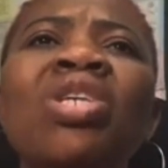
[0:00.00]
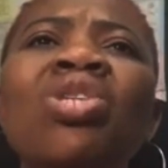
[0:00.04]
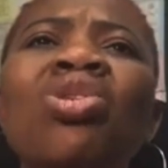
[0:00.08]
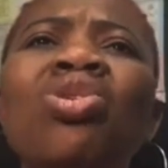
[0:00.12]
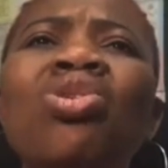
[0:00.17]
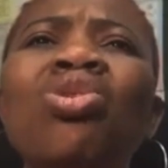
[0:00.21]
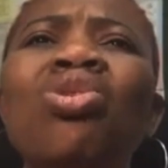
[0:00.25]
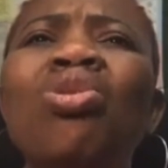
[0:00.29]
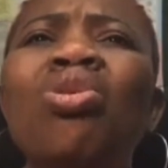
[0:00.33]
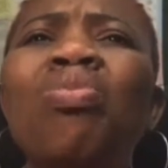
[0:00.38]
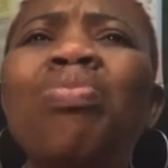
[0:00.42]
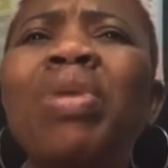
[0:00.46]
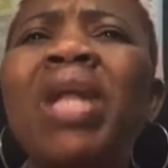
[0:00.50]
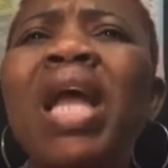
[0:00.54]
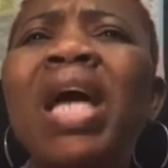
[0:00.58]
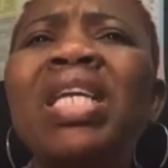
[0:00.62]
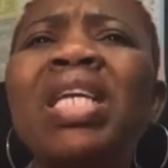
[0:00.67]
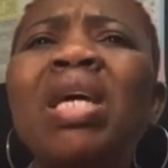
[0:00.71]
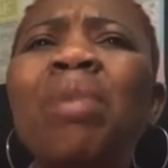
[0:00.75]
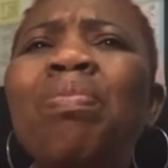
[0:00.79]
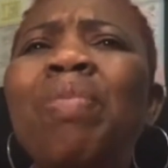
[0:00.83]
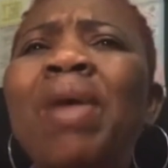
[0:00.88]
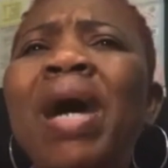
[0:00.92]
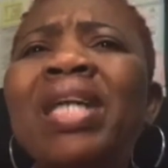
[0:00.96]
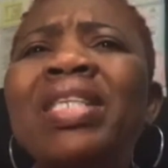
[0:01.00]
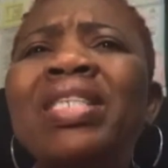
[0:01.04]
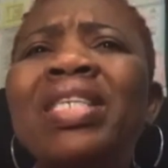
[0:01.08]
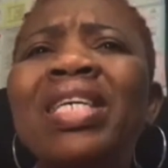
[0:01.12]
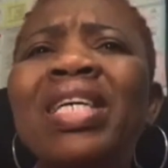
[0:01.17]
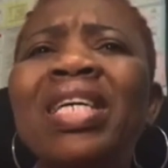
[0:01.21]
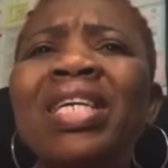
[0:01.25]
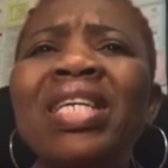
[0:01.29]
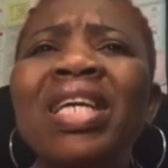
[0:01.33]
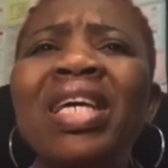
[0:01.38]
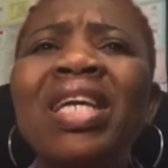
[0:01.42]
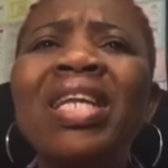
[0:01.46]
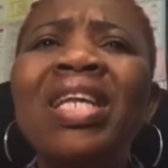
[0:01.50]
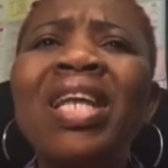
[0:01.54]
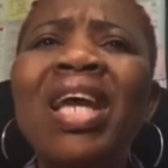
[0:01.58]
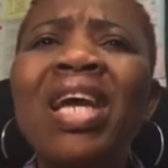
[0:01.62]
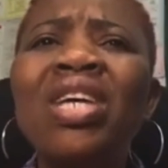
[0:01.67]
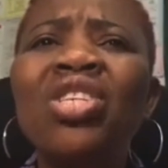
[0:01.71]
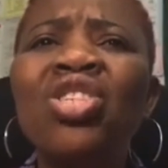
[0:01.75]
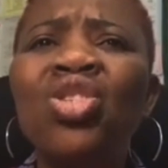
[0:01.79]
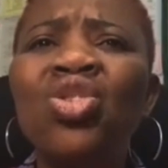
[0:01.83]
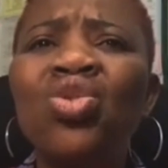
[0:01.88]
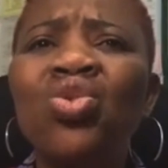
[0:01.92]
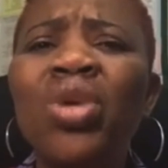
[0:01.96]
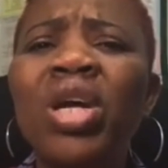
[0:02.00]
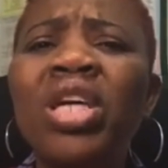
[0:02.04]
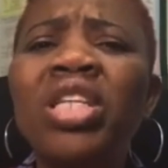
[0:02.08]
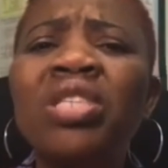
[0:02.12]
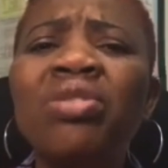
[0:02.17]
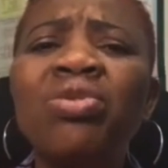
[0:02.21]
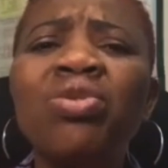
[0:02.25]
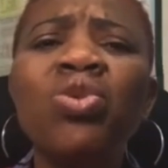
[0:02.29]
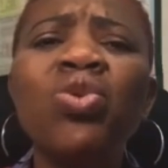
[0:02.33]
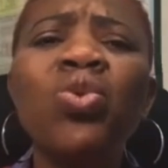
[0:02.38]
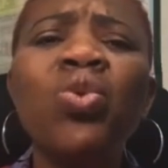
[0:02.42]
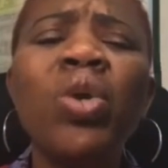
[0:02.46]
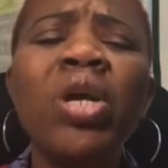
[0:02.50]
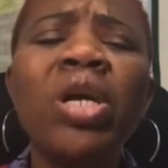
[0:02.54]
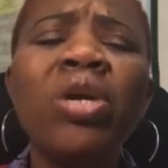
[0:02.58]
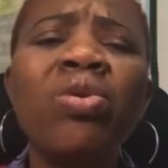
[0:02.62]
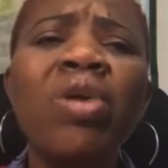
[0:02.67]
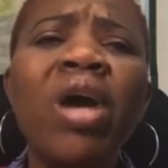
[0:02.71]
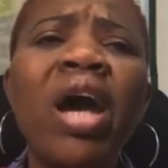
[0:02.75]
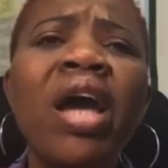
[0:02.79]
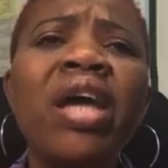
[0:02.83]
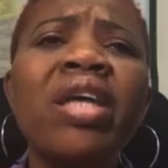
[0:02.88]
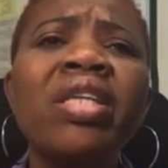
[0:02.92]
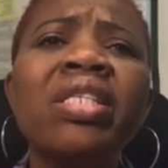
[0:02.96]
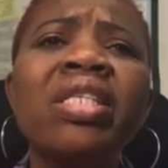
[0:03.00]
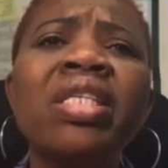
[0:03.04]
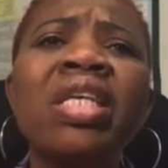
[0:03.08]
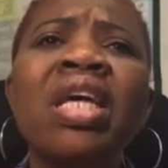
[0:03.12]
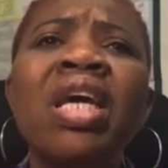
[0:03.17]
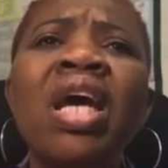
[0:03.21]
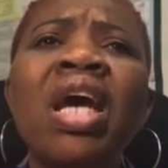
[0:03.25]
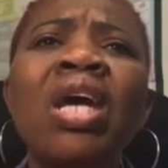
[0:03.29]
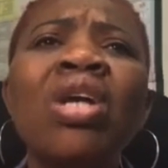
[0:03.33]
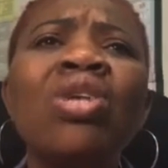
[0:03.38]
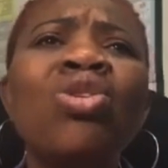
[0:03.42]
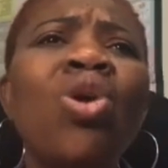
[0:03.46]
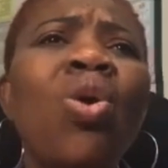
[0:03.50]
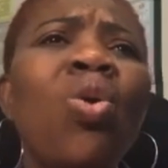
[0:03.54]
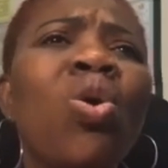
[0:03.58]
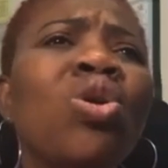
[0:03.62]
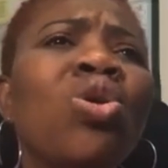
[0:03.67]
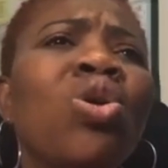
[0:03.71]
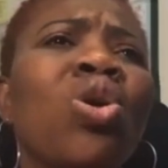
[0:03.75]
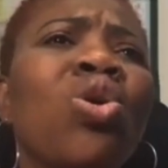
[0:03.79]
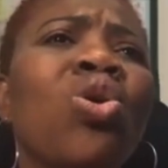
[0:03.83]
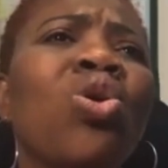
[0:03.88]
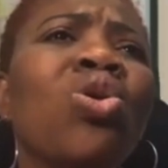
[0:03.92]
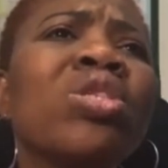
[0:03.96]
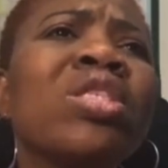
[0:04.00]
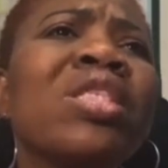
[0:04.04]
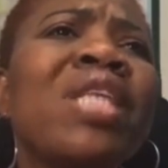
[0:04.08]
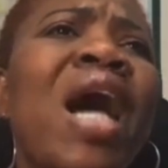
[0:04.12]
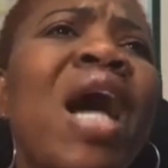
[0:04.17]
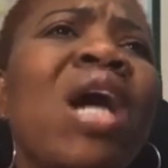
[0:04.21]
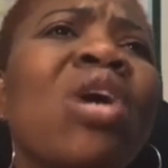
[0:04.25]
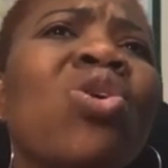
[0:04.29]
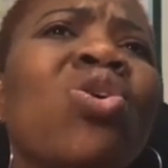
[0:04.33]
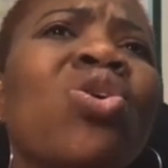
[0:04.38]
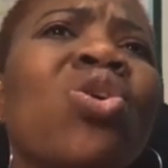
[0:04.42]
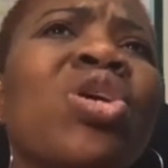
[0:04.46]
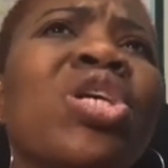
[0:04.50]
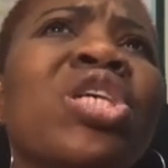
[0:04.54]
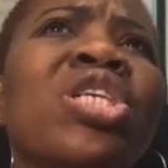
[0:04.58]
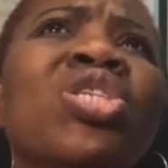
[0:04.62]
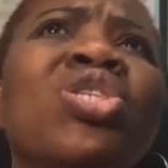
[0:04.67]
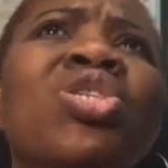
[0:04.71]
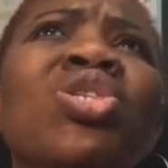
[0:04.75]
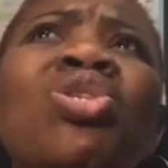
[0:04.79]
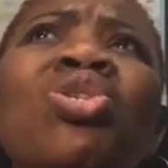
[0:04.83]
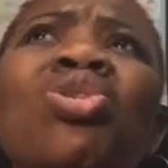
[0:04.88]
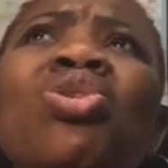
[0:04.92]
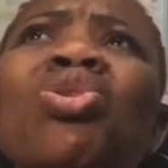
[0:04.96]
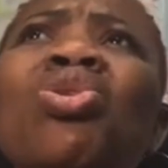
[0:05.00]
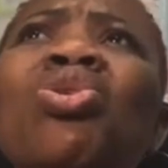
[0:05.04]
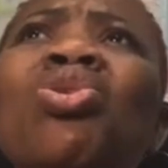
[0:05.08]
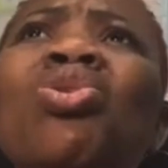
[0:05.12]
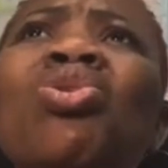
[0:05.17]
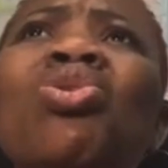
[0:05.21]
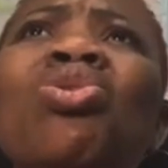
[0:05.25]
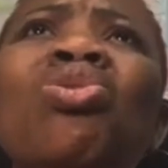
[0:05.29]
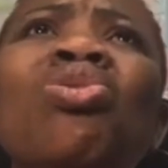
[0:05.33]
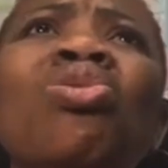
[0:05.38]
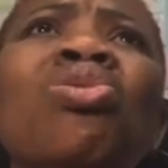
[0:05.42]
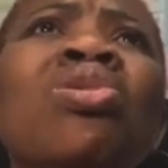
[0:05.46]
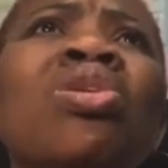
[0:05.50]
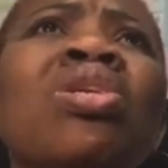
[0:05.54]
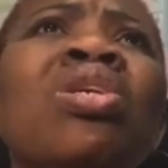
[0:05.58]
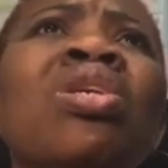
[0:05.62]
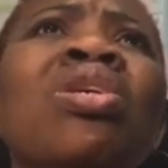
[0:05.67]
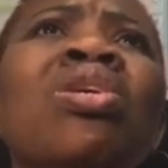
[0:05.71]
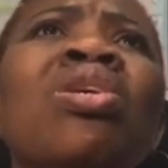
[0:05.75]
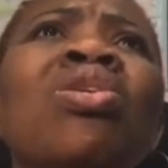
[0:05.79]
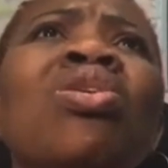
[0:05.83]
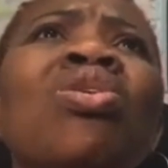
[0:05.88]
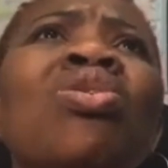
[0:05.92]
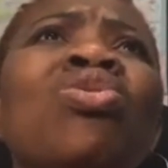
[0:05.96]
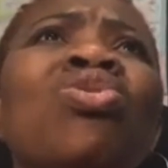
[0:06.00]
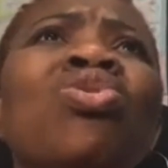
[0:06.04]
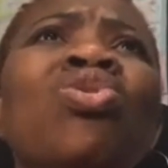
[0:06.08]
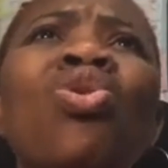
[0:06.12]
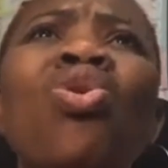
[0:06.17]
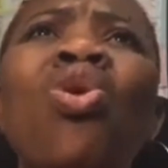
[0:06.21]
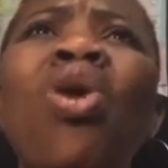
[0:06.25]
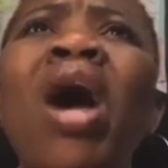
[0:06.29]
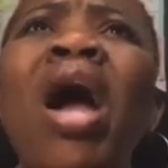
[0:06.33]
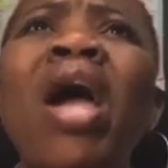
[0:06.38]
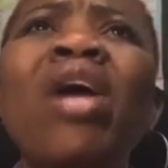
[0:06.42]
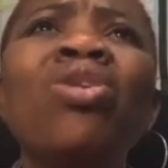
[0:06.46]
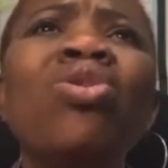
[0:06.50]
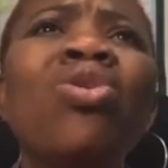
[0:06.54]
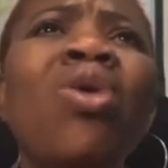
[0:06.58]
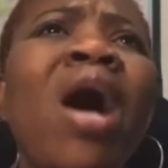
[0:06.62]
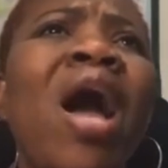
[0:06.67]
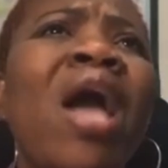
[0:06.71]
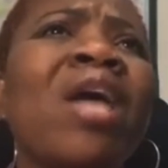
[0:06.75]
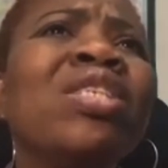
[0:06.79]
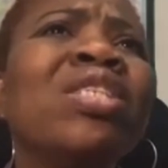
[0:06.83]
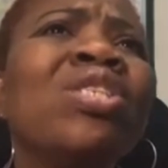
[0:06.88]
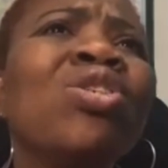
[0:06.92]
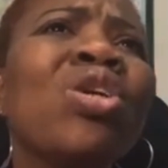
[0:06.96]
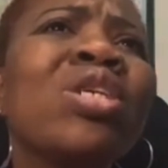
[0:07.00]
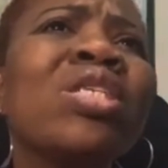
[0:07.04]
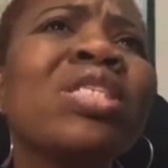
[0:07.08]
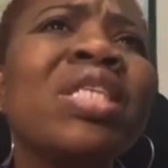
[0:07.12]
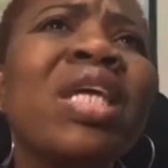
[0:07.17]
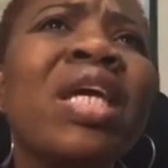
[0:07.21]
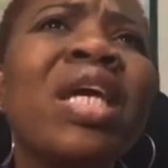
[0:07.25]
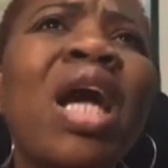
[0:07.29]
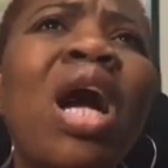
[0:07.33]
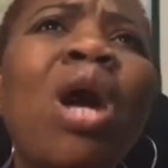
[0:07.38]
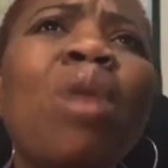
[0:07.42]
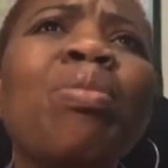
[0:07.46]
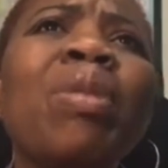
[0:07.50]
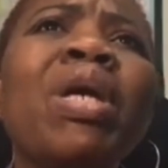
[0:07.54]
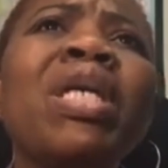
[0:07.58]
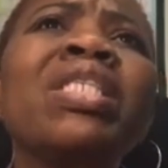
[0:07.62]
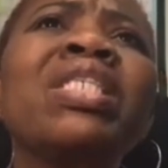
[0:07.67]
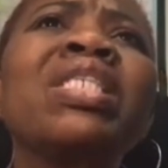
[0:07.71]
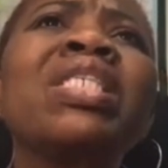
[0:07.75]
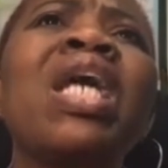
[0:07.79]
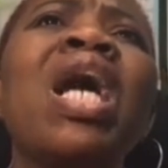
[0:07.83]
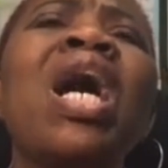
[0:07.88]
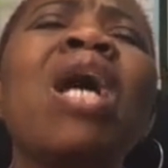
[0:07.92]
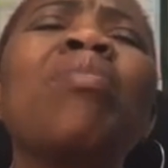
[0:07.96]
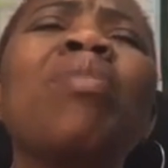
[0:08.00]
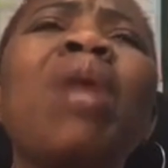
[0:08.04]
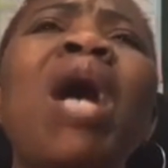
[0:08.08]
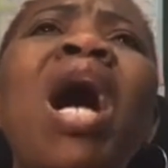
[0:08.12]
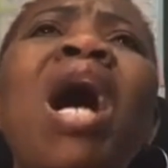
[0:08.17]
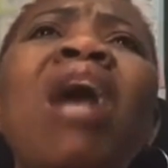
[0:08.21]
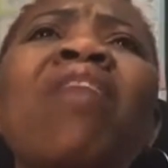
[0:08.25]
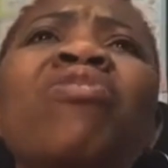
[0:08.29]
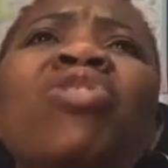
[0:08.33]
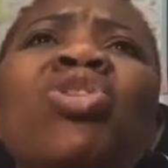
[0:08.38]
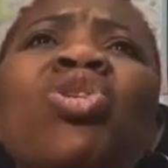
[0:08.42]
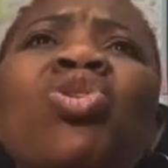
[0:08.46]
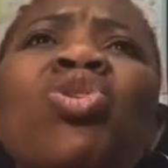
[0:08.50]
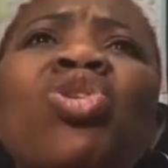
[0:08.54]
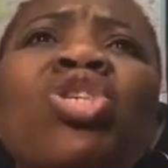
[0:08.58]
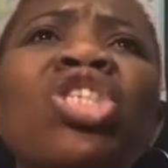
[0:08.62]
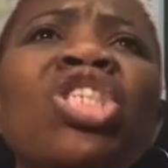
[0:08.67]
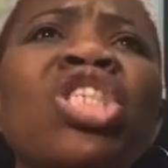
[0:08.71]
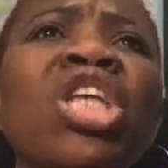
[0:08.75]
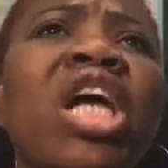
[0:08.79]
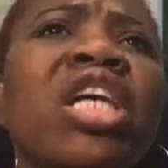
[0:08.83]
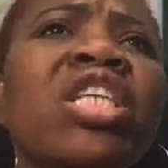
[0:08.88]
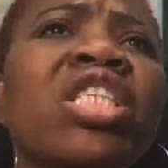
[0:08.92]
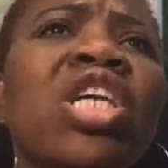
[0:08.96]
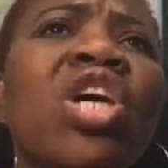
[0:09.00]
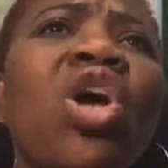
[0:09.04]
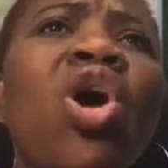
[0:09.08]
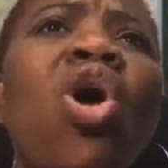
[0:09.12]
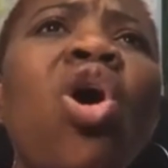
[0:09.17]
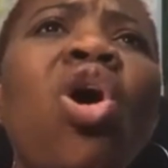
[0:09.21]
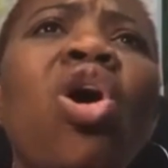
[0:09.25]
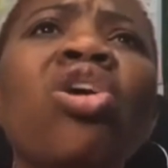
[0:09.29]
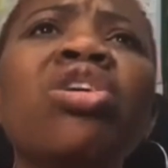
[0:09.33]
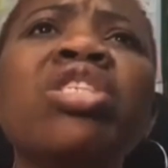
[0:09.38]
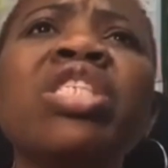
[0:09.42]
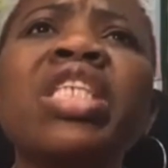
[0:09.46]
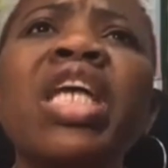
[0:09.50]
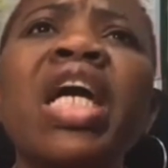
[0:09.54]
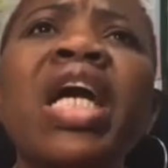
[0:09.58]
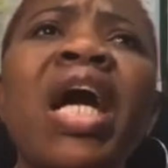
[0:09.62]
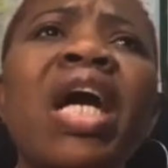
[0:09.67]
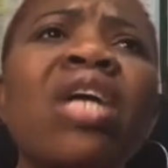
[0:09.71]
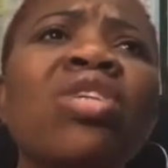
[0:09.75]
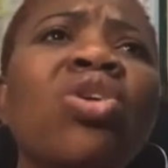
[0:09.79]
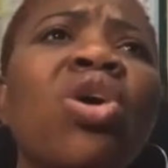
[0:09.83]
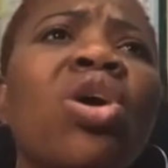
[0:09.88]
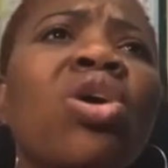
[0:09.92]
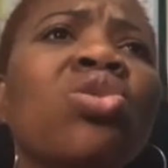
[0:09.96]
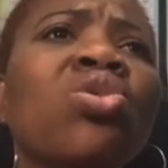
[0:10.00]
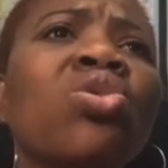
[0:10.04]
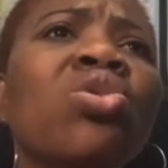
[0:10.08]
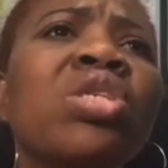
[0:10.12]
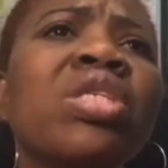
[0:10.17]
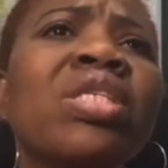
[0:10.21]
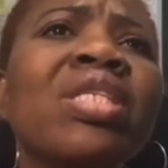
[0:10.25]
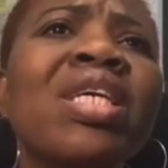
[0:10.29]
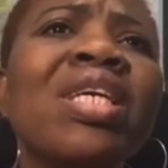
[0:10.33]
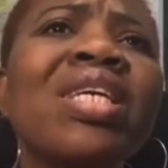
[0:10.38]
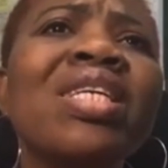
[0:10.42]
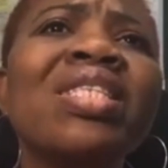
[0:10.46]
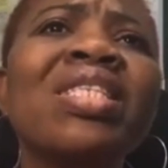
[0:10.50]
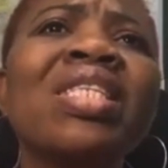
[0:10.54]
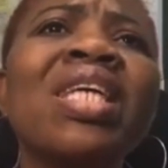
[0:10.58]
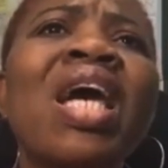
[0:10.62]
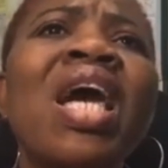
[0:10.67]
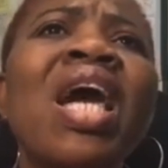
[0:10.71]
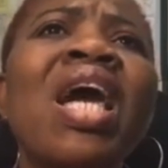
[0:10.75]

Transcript: plan a party in a less stressful way, right? Don't want to start going to I know I just take out my time. I have to go check the hall, check out all those things.